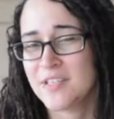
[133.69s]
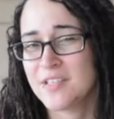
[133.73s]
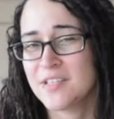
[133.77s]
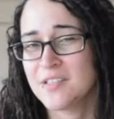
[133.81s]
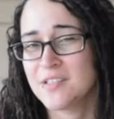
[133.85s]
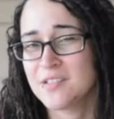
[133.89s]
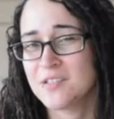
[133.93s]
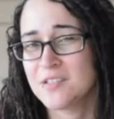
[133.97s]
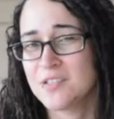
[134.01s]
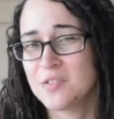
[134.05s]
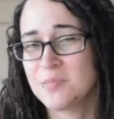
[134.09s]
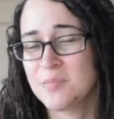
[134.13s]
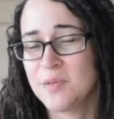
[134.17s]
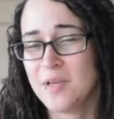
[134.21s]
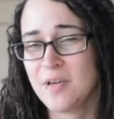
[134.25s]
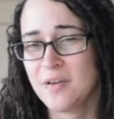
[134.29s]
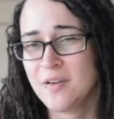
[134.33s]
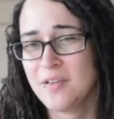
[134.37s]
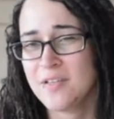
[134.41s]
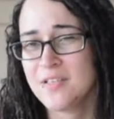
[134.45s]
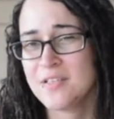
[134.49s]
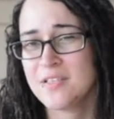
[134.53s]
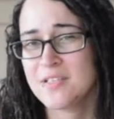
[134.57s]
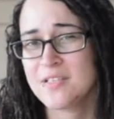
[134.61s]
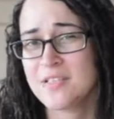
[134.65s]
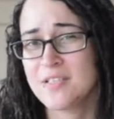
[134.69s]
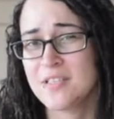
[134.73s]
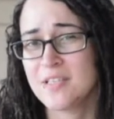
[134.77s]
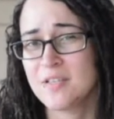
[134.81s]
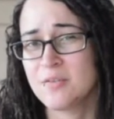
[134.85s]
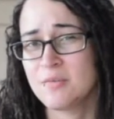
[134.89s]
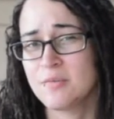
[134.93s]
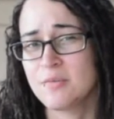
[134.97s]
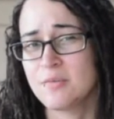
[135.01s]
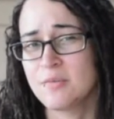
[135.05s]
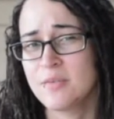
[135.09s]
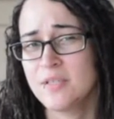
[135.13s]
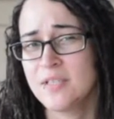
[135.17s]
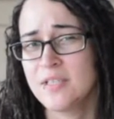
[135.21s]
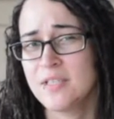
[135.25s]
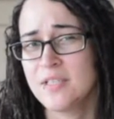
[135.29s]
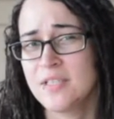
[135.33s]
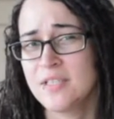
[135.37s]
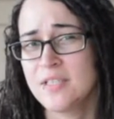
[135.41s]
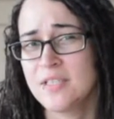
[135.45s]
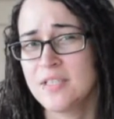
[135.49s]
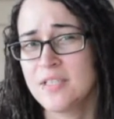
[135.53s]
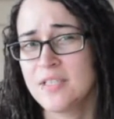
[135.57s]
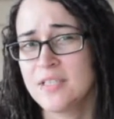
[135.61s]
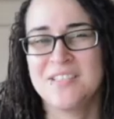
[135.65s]
and to be honest, I
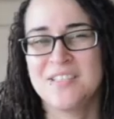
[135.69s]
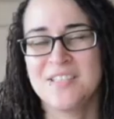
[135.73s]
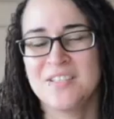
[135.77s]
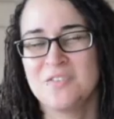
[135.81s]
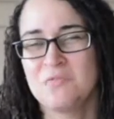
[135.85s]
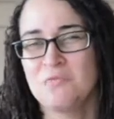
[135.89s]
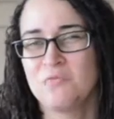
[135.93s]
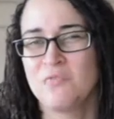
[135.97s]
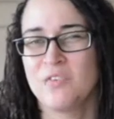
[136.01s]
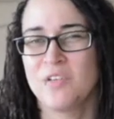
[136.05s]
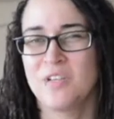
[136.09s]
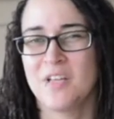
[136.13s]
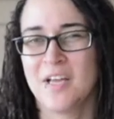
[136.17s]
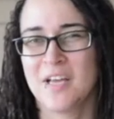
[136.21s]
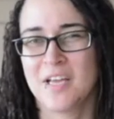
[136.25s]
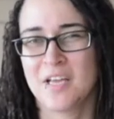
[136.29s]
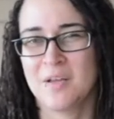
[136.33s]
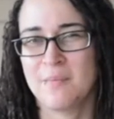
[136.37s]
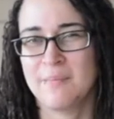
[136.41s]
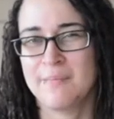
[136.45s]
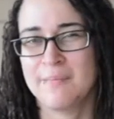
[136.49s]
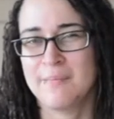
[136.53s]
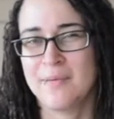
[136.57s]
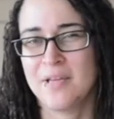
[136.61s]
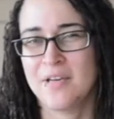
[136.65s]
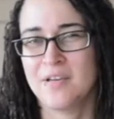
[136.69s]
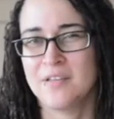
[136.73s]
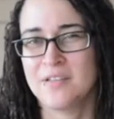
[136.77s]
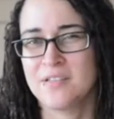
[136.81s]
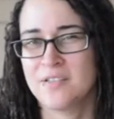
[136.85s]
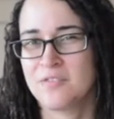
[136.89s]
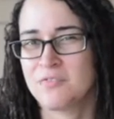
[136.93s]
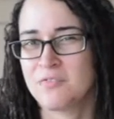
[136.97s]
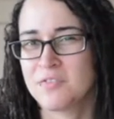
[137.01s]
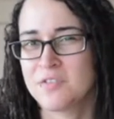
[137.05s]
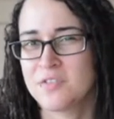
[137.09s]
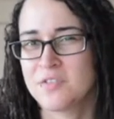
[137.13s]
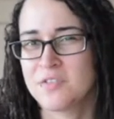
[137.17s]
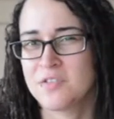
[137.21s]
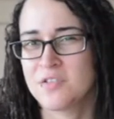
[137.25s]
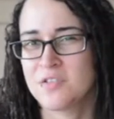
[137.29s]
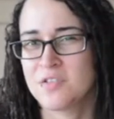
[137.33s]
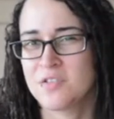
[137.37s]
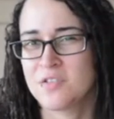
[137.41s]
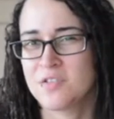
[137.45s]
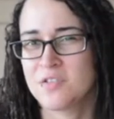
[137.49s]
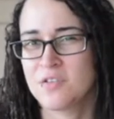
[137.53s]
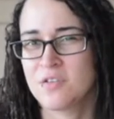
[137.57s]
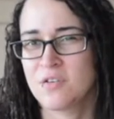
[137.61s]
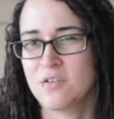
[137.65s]
really didn't feel like it made a
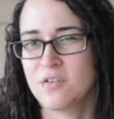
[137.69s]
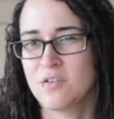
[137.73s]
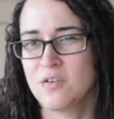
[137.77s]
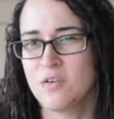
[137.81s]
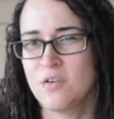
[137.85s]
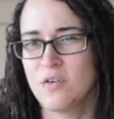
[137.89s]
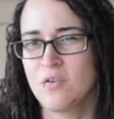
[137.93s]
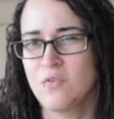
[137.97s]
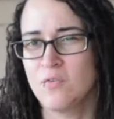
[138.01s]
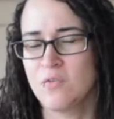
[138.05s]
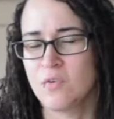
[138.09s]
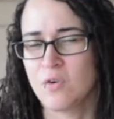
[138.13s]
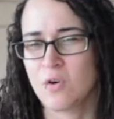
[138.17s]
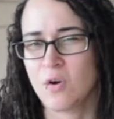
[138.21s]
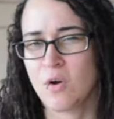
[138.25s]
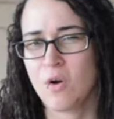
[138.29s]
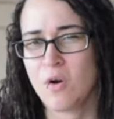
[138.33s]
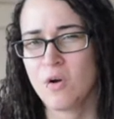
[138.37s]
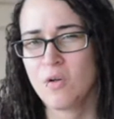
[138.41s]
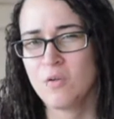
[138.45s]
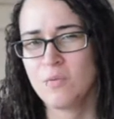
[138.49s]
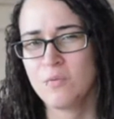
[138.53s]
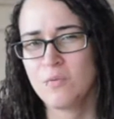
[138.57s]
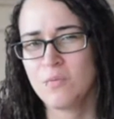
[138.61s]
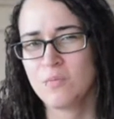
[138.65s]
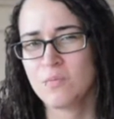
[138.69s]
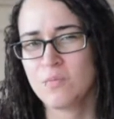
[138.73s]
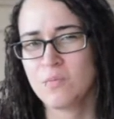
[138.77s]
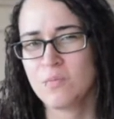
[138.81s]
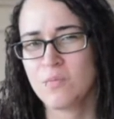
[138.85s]
difference overall